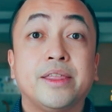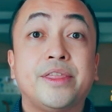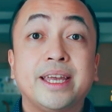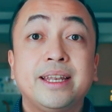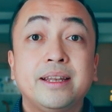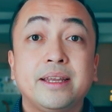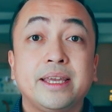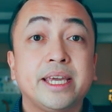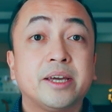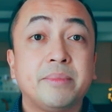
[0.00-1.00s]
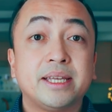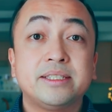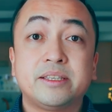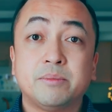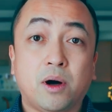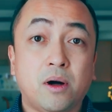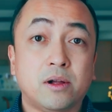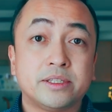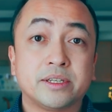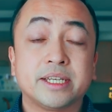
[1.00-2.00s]
Then he commends them
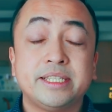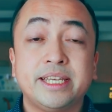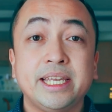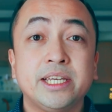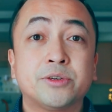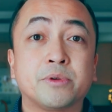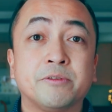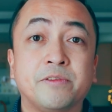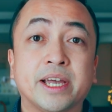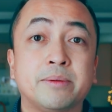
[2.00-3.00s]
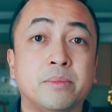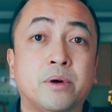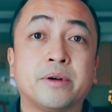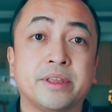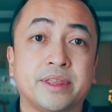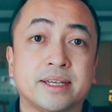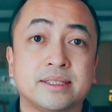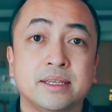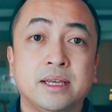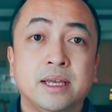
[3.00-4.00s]
all to continue to reflect more on
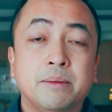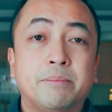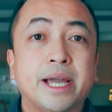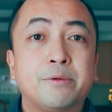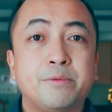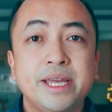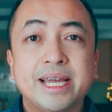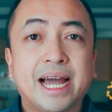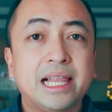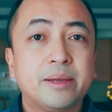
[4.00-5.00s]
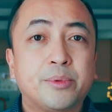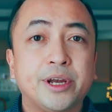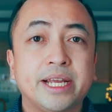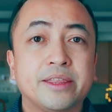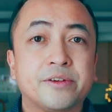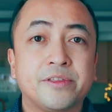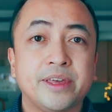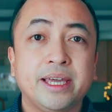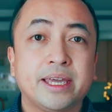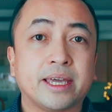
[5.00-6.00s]
this by recalibrating their
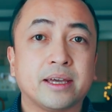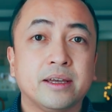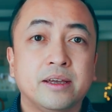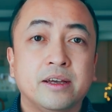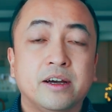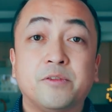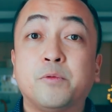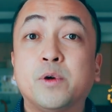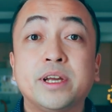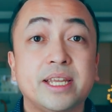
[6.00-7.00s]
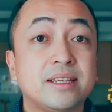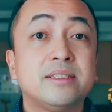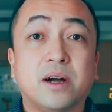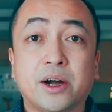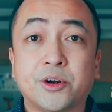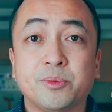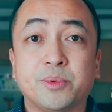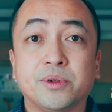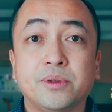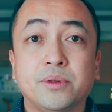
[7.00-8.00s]
thinking of what is
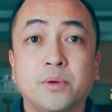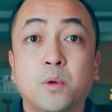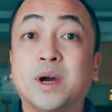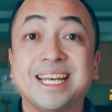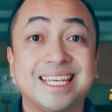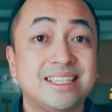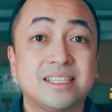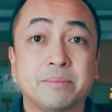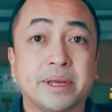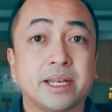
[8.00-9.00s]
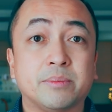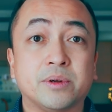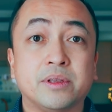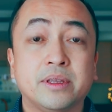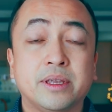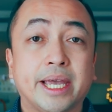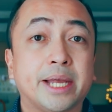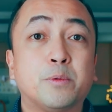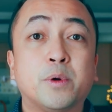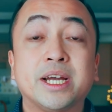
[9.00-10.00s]
honorable, what is commendable,
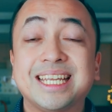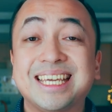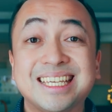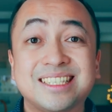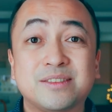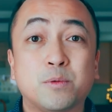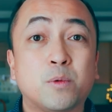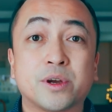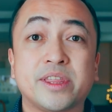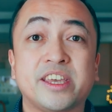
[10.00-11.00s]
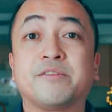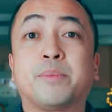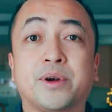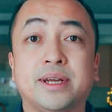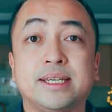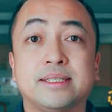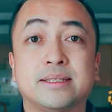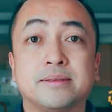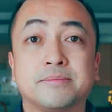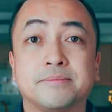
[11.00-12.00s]
and what is worthy of
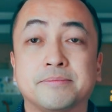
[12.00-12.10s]
praise.